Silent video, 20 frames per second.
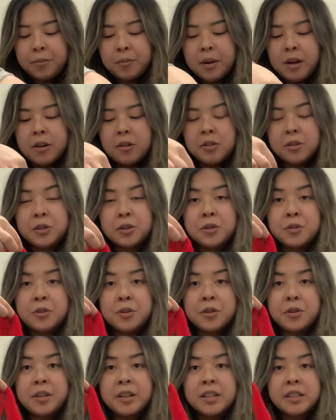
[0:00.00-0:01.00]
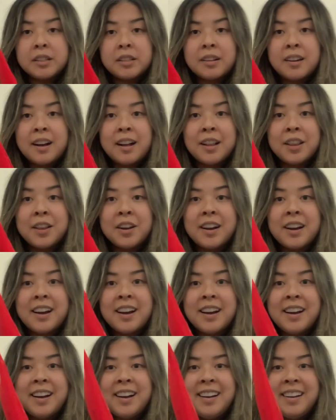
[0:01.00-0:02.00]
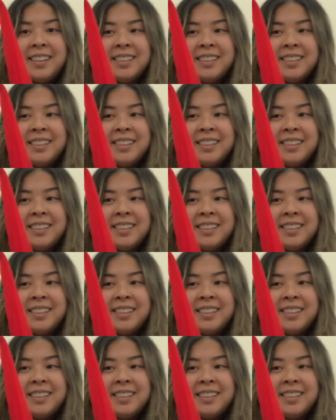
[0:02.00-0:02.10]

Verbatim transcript: We also know there's color,